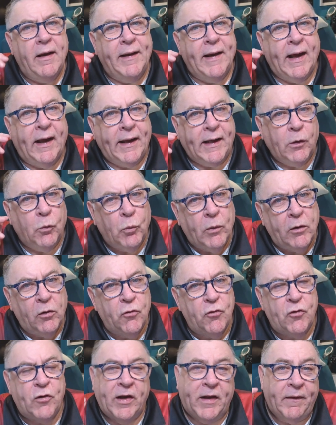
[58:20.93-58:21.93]
Now, you
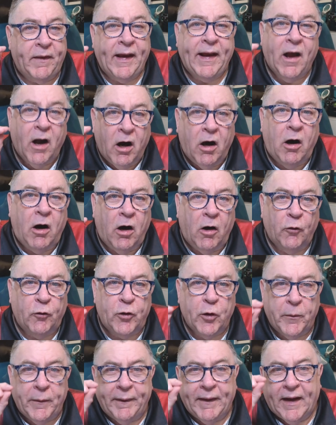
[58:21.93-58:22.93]
will see they are
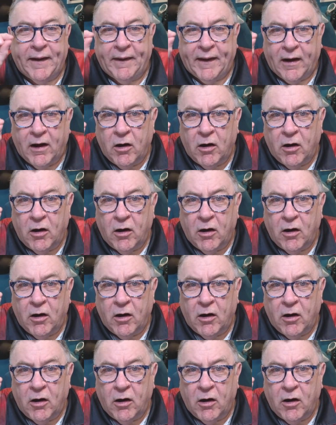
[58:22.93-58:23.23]
doing that.